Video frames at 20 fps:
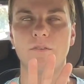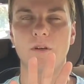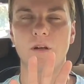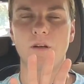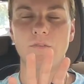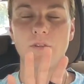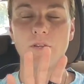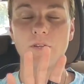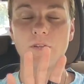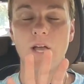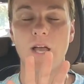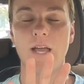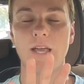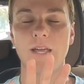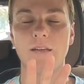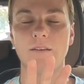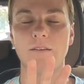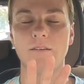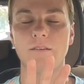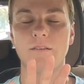of the
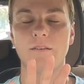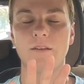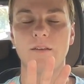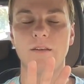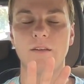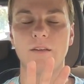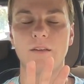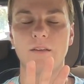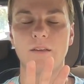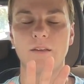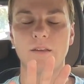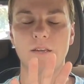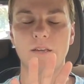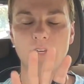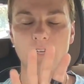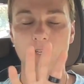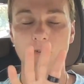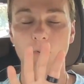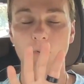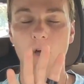light,
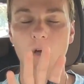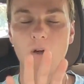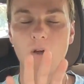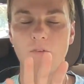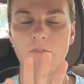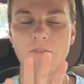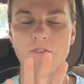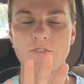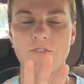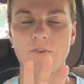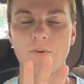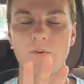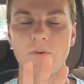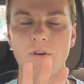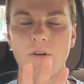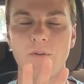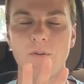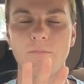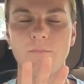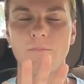and you are the
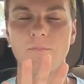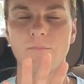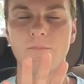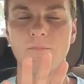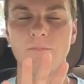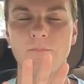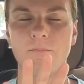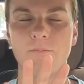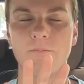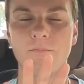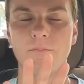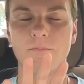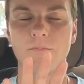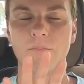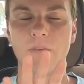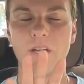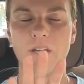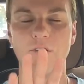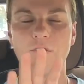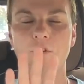storm,
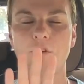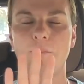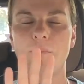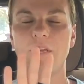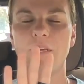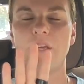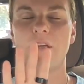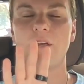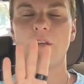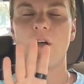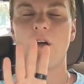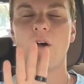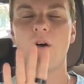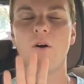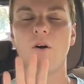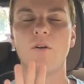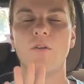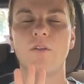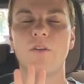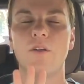and you're being
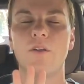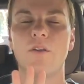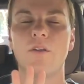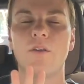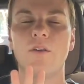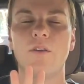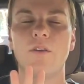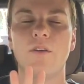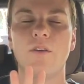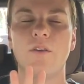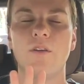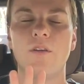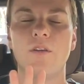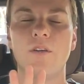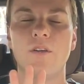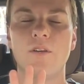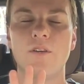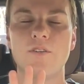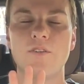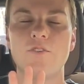called
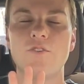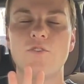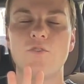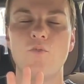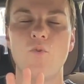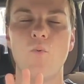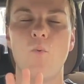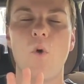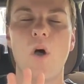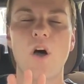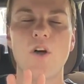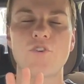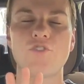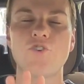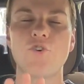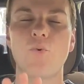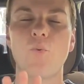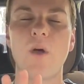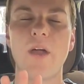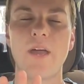to wash
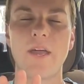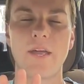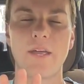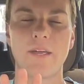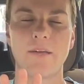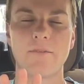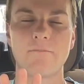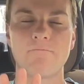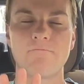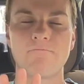away